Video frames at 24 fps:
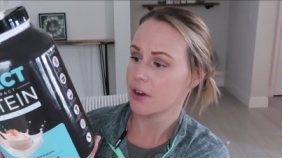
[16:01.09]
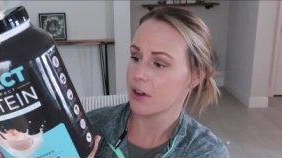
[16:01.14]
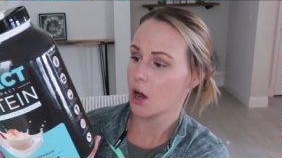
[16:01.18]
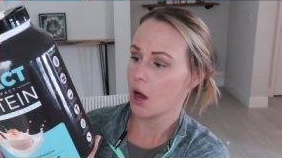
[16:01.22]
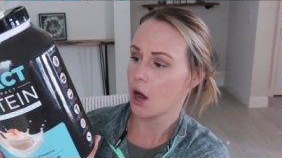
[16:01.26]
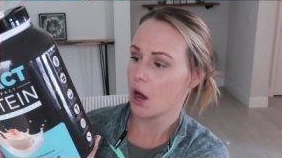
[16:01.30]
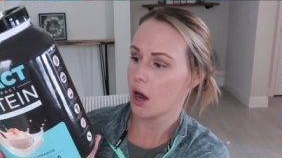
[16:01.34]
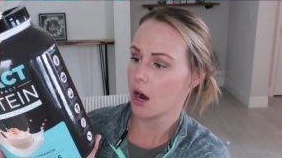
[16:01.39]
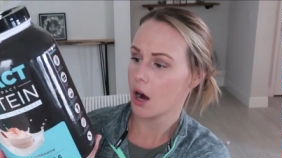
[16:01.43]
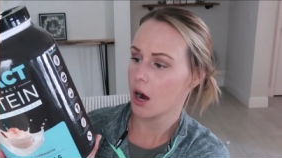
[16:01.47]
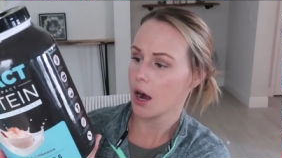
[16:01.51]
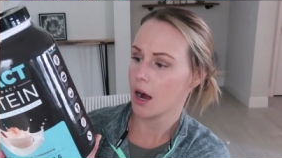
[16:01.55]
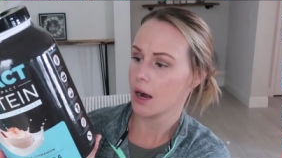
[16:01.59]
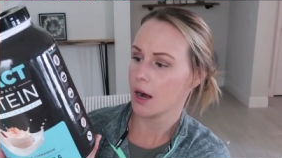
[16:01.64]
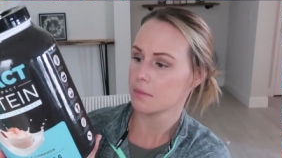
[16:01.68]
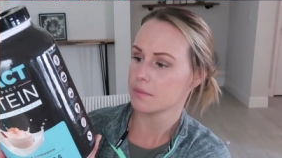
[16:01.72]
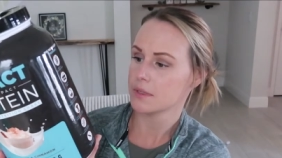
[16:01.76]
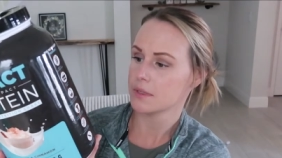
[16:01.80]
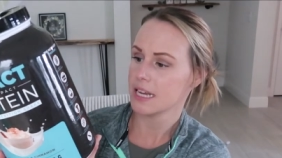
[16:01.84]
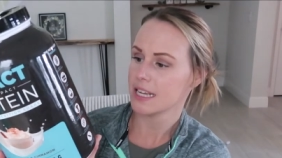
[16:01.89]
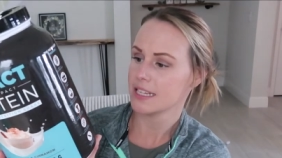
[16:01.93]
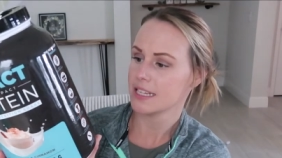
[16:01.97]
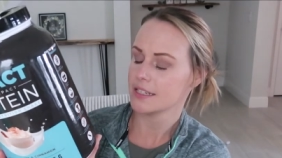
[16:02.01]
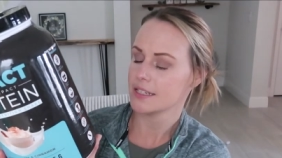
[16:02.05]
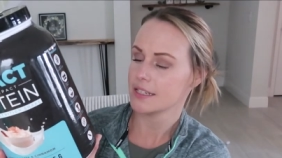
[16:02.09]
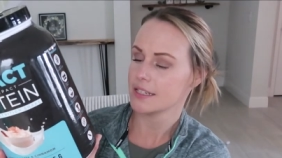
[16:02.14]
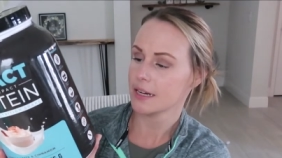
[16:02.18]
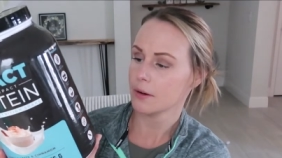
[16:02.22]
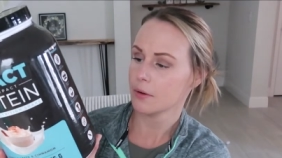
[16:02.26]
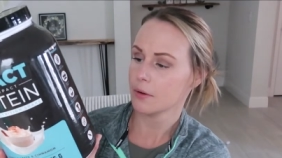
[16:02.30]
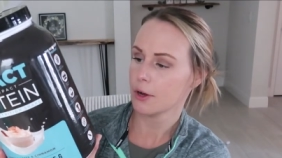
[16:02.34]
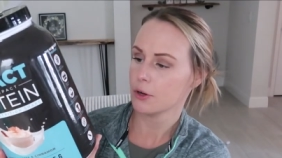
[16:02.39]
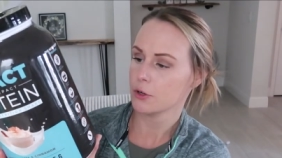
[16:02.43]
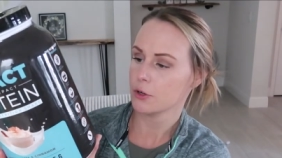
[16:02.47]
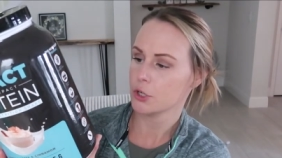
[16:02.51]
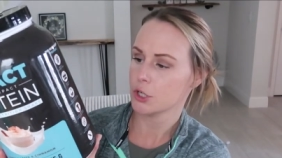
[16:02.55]
carbs,
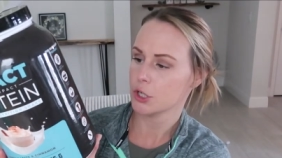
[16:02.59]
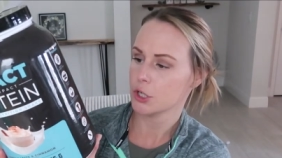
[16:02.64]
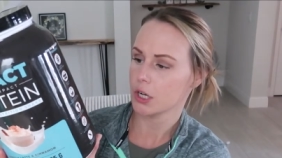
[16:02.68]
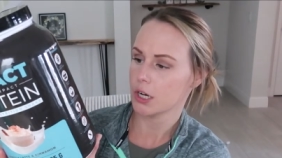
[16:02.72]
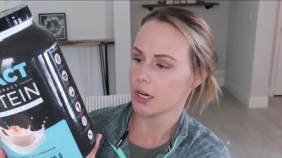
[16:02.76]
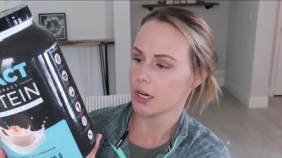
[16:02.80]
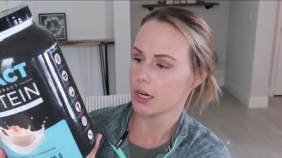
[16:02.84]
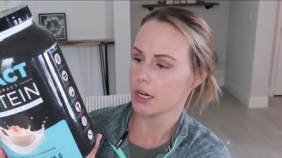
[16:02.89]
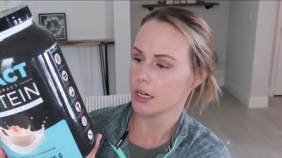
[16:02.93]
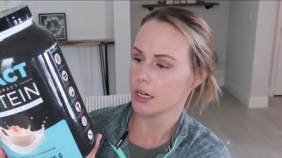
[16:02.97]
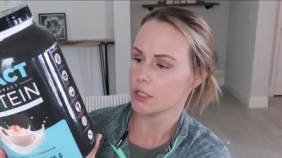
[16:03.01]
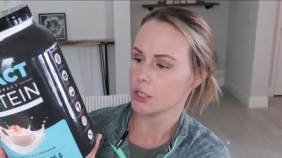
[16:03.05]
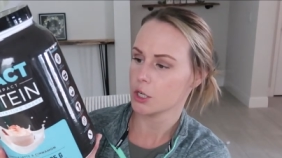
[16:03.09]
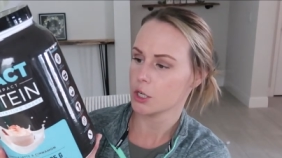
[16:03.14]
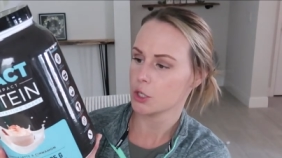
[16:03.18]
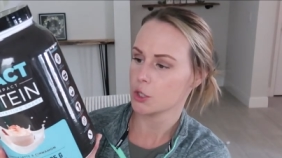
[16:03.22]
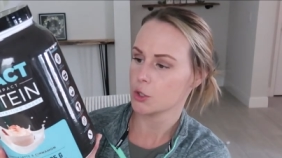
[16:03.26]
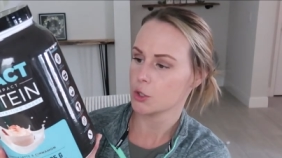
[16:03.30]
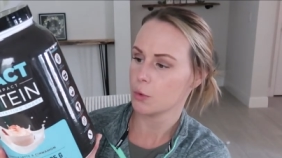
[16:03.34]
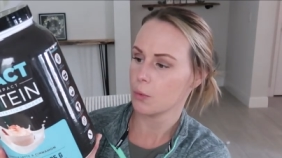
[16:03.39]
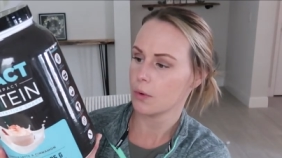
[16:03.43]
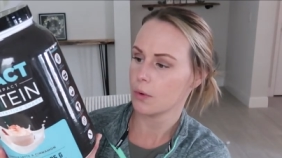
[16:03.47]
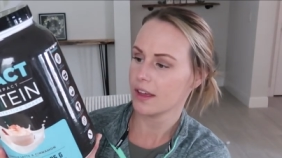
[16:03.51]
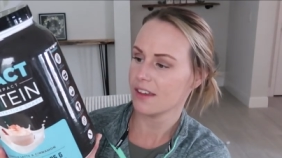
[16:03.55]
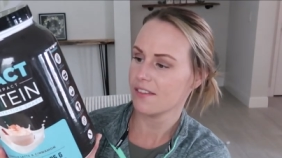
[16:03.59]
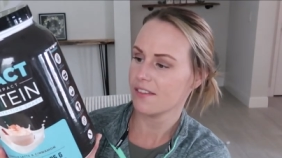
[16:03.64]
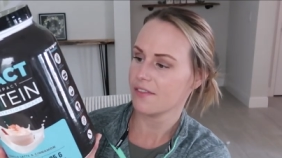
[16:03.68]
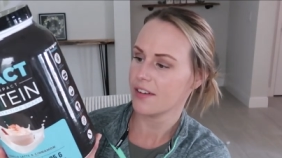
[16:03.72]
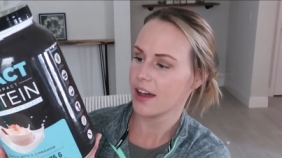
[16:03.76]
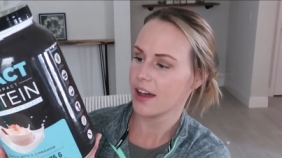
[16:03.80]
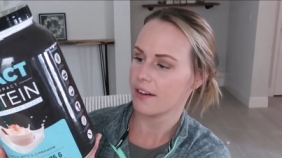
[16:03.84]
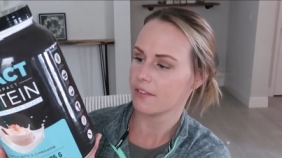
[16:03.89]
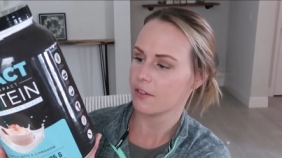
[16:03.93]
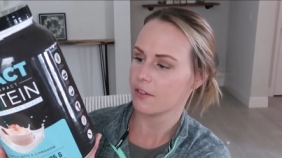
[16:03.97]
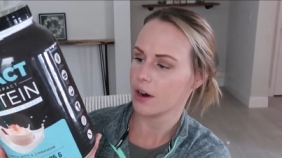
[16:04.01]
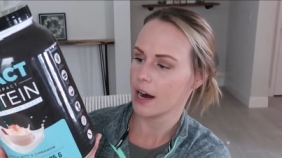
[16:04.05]
zero sugars,
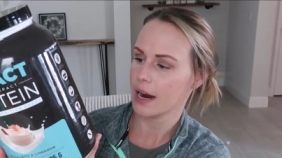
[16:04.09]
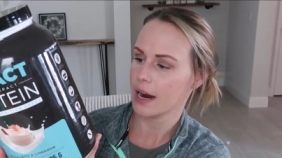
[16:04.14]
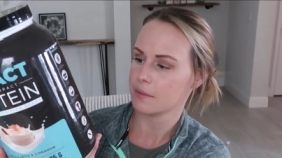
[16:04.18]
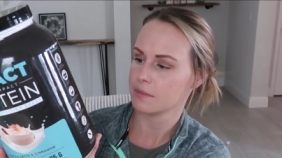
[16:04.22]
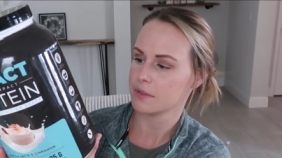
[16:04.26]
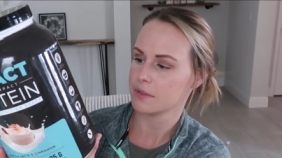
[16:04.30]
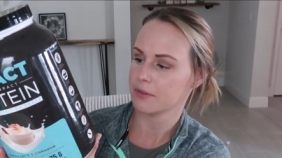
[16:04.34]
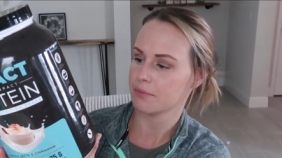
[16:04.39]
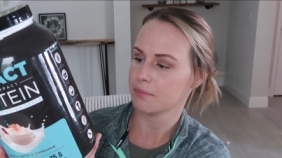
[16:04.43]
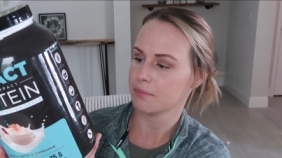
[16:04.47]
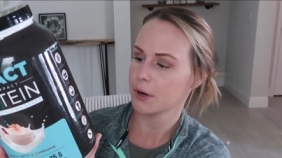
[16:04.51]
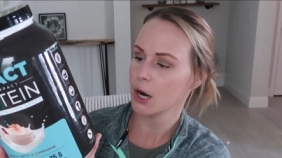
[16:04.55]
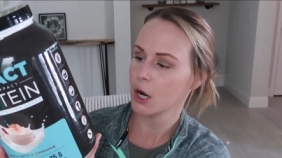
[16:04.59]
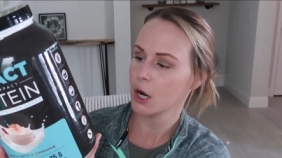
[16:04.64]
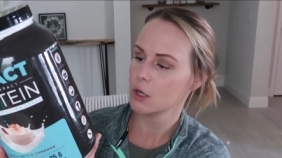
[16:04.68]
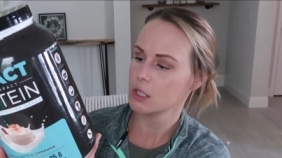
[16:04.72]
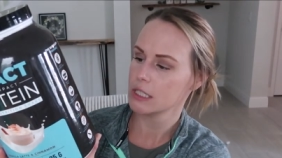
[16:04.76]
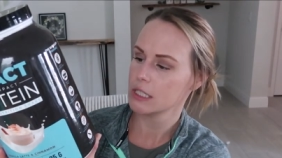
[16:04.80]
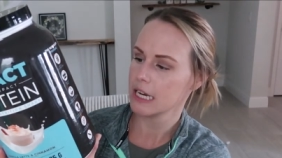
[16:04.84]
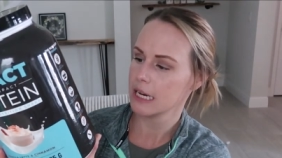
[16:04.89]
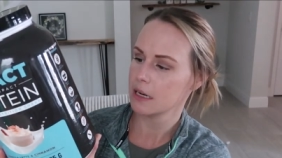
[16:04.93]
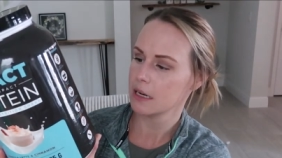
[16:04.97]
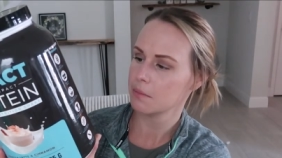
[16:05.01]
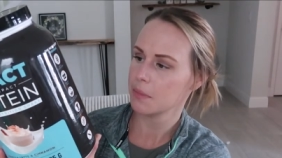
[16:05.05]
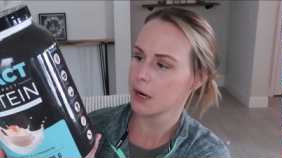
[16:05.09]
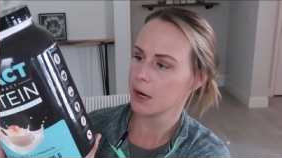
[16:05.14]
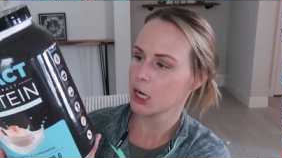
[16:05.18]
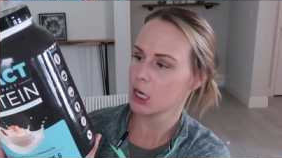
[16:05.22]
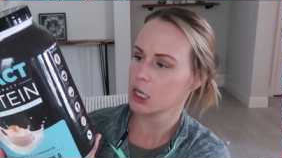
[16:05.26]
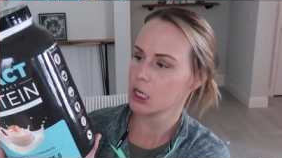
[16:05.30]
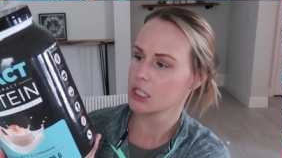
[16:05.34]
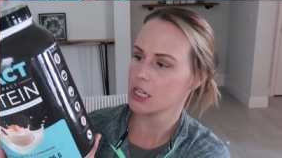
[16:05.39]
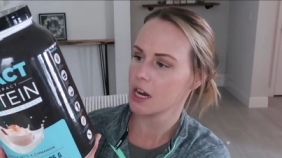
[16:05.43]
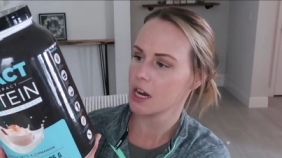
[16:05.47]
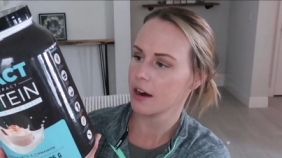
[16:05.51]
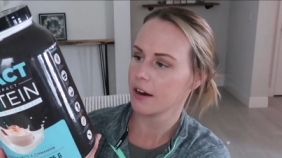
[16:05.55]
25 grams of protein
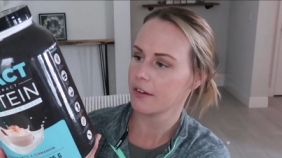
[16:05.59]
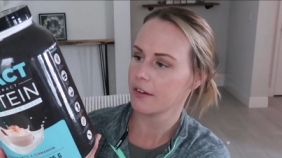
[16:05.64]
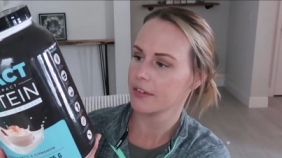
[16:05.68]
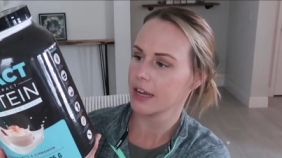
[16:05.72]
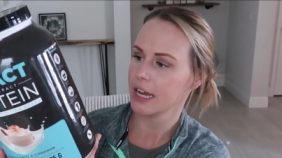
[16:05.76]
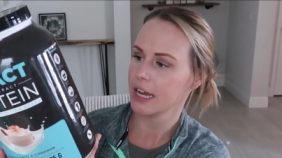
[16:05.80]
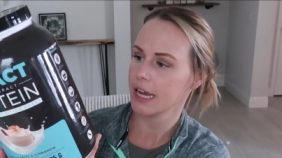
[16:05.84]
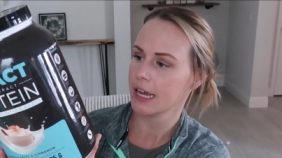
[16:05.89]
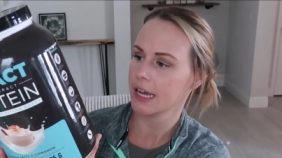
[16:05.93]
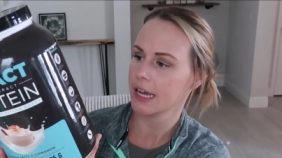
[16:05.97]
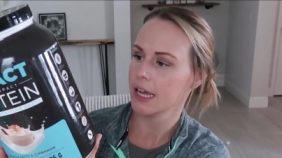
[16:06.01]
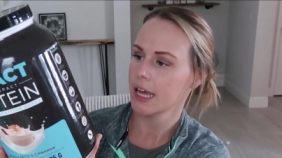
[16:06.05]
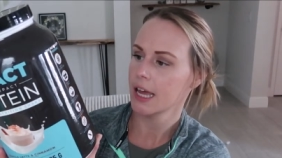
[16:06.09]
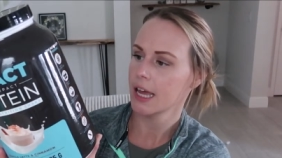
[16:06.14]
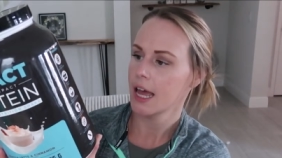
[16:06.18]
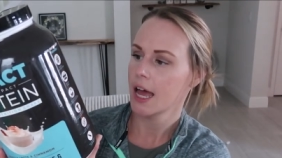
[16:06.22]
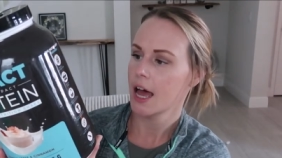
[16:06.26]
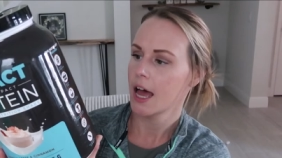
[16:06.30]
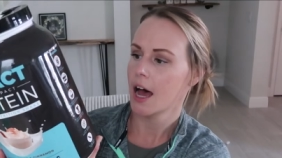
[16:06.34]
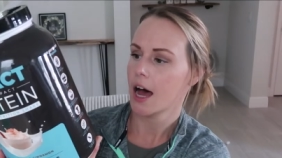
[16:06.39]
per serving,